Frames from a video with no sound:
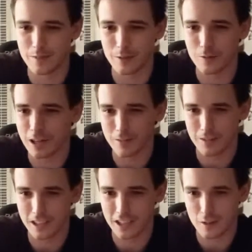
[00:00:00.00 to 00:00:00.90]
A lot of
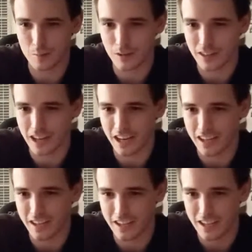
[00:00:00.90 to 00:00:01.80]
great humor in
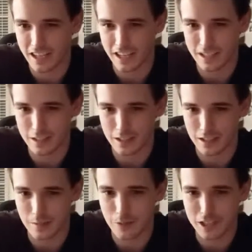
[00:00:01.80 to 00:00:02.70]
that. And
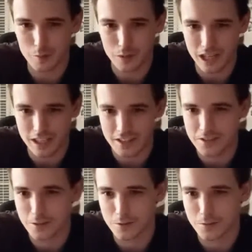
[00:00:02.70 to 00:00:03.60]
Michael Pena
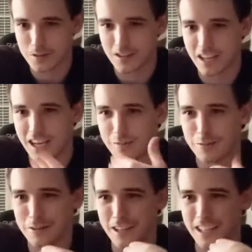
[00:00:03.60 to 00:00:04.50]
is also good in that,
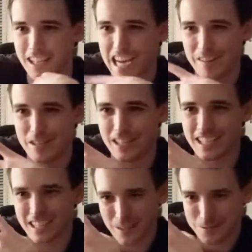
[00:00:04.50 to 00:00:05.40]
with like how he
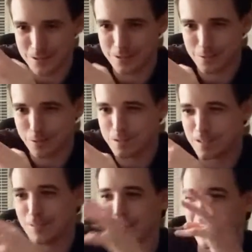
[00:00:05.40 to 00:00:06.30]
like tells the
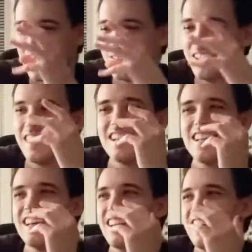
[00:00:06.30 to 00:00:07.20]
stories of like Ant-Man,